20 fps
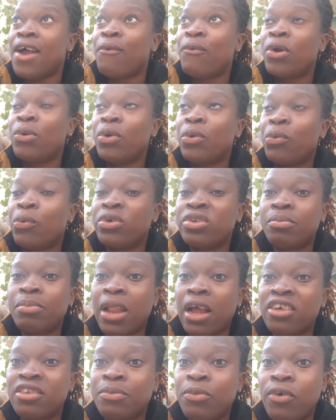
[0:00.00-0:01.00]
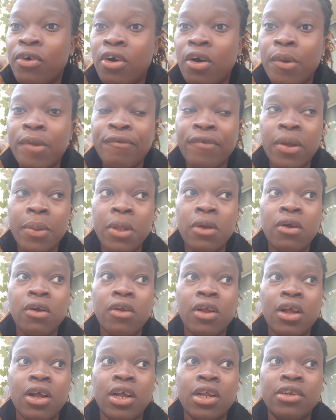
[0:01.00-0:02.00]
When we look, we see black smoke coming from the
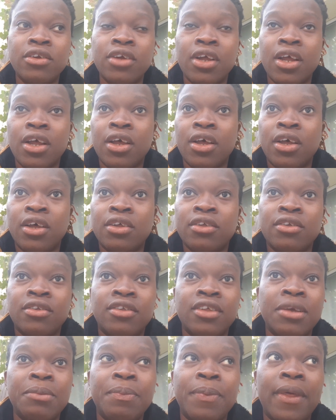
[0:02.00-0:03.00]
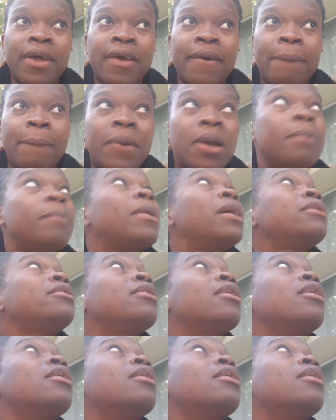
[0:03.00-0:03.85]
garage. At the same time, Matt,